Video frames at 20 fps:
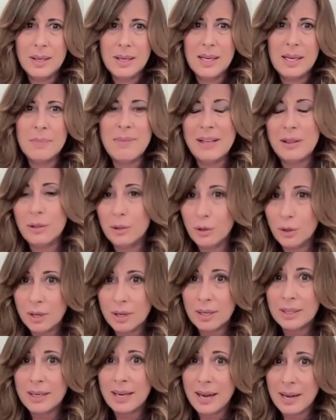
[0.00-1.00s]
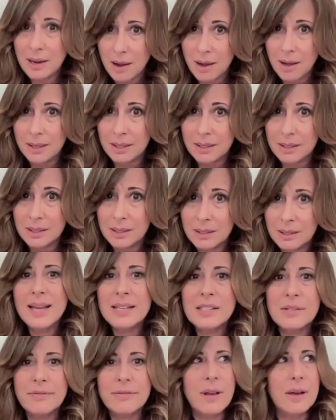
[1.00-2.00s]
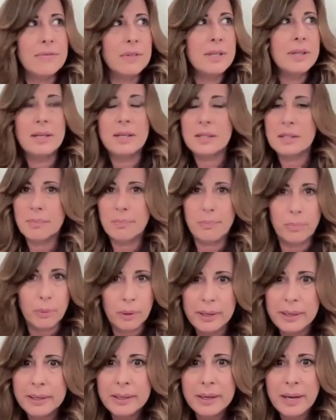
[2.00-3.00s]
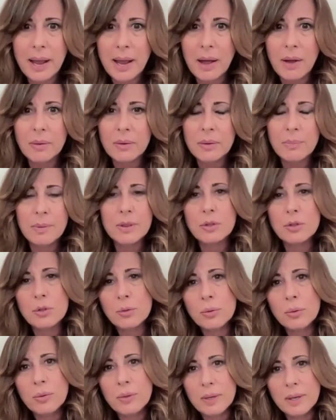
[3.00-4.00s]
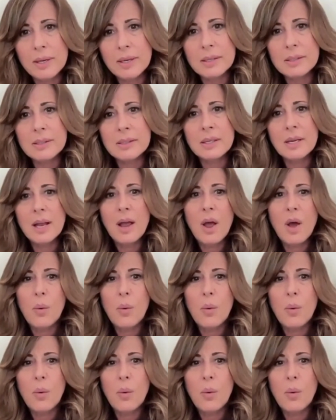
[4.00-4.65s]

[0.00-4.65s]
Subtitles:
It may look chaotic, as if everything is breaking down, but the truth is,